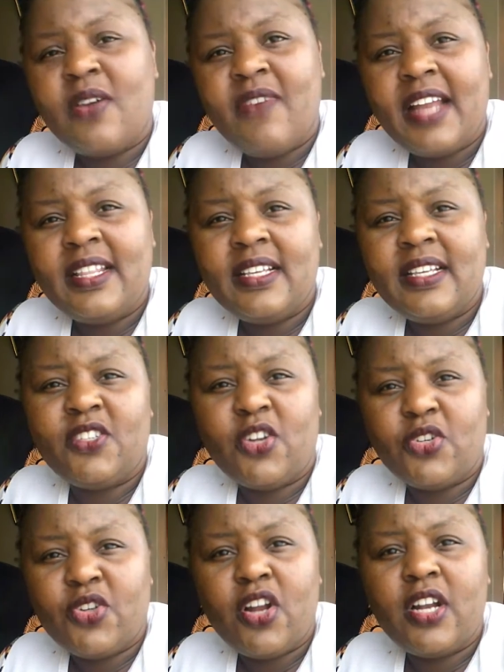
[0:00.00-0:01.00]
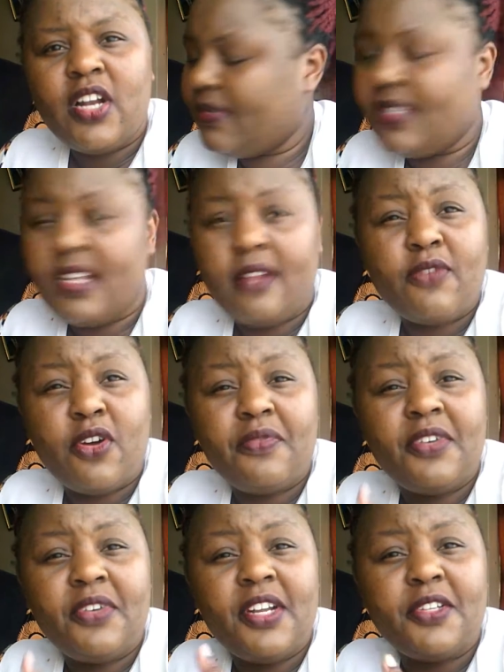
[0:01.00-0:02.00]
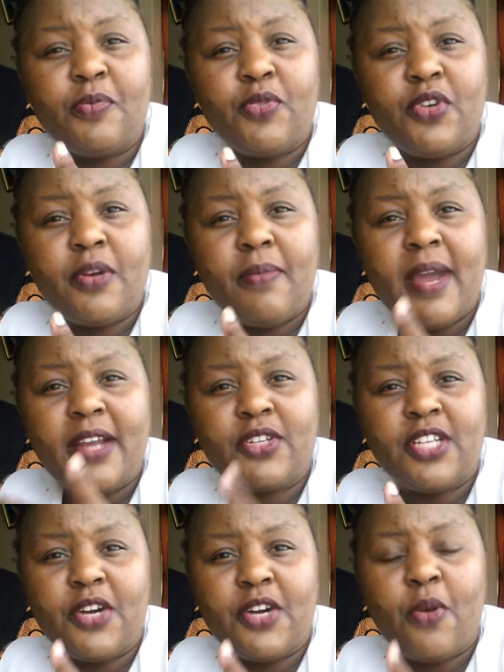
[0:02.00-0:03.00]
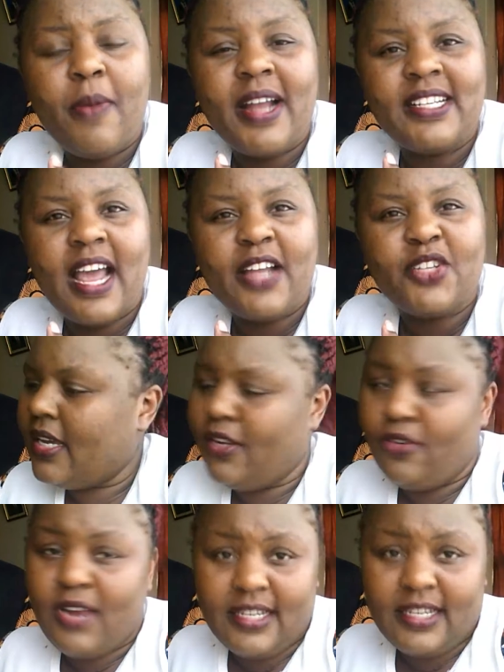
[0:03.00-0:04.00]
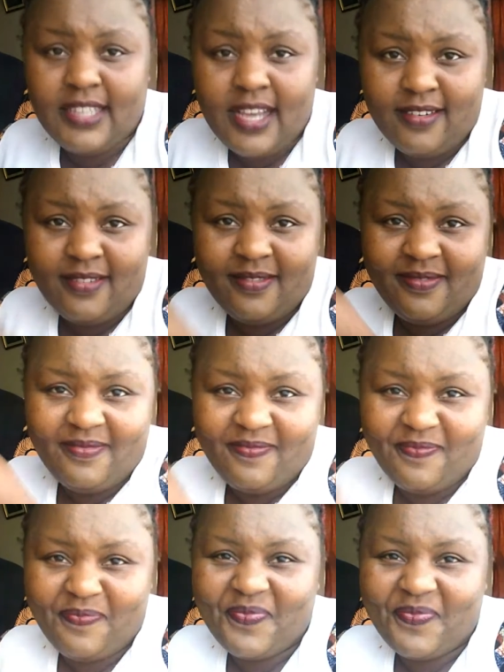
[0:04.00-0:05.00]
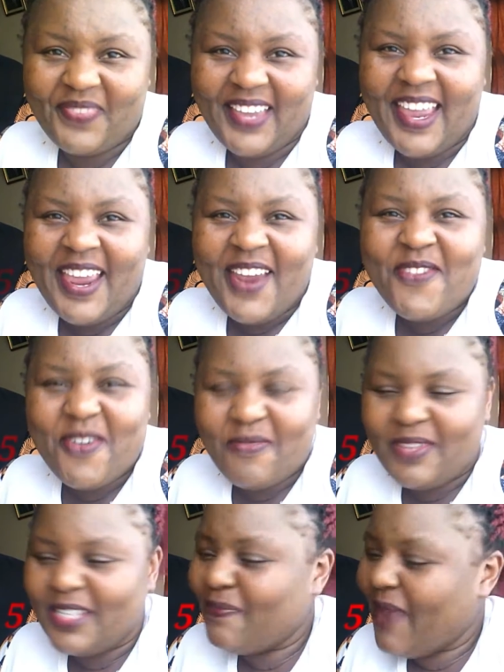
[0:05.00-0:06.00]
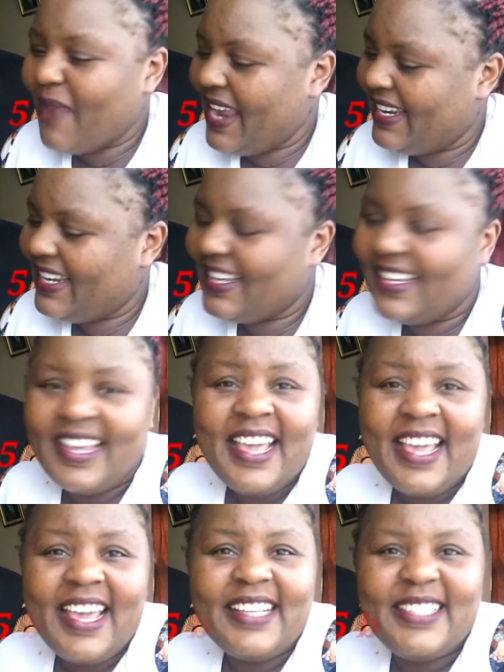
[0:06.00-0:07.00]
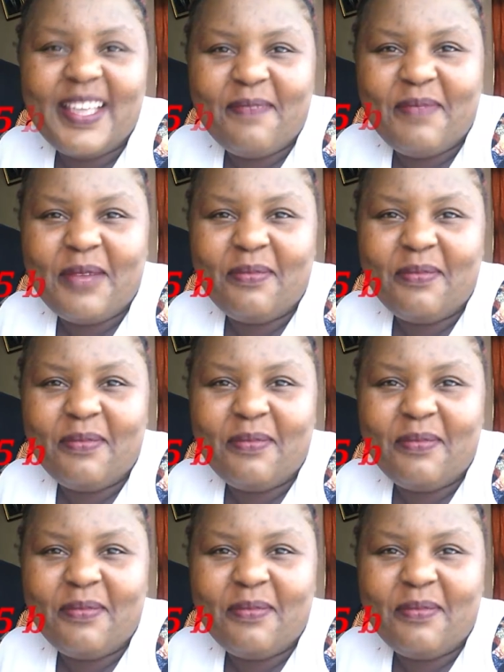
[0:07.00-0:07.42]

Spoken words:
had this Total Self-Confidence book by Dr. Robert Anthony. You can tell from the spine, it's a big